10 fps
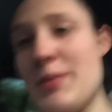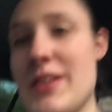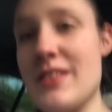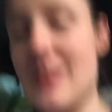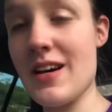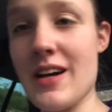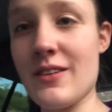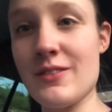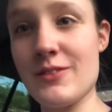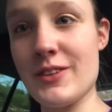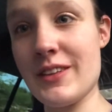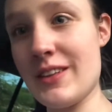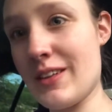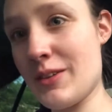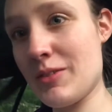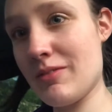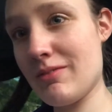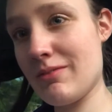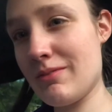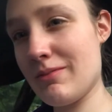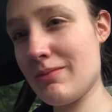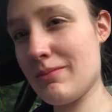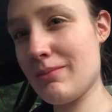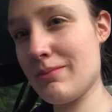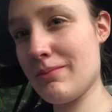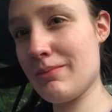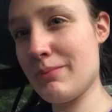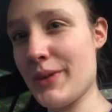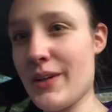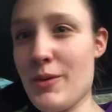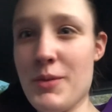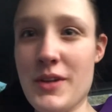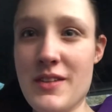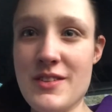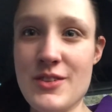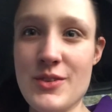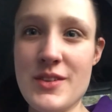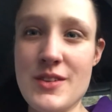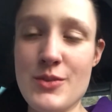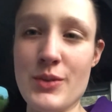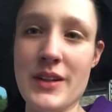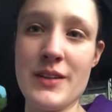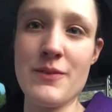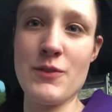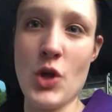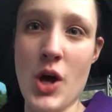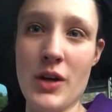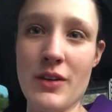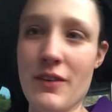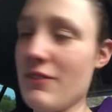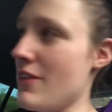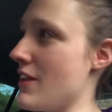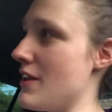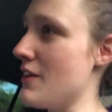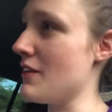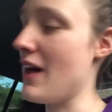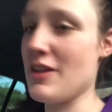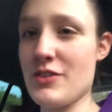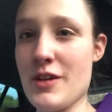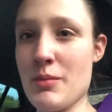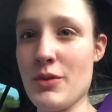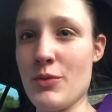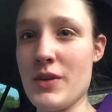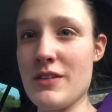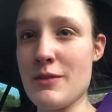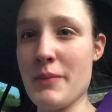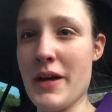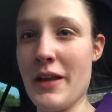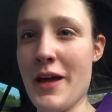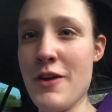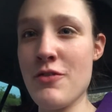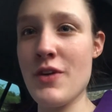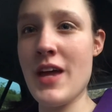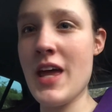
because I don't really know. But I hope you guys enjoyed this random vlog of the last couple of weeks of my life.